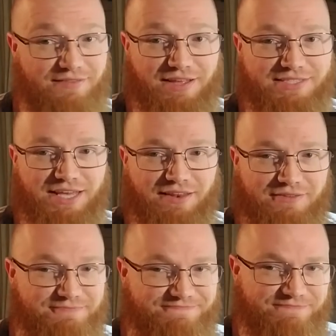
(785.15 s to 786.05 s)
that's it,
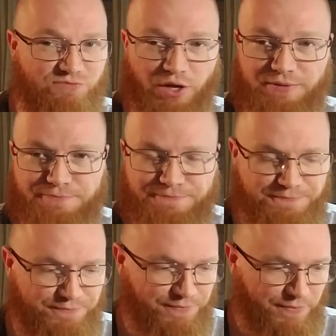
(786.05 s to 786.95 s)
right?
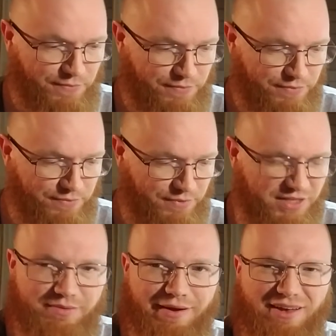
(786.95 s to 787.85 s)
That's
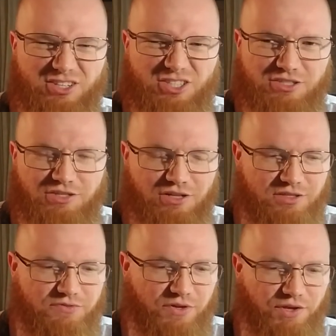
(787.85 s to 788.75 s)
probably how I should have started
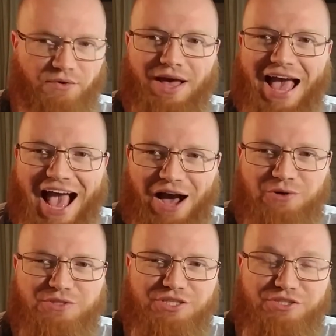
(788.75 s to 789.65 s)
this video. How
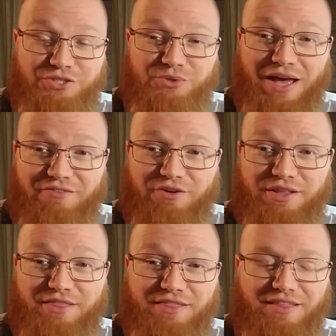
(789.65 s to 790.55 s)
to do
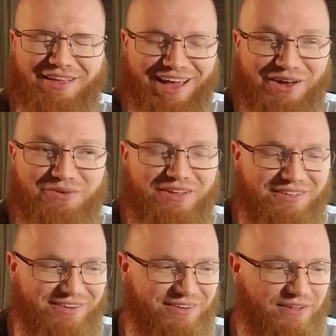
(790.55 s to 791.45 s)
every oh there.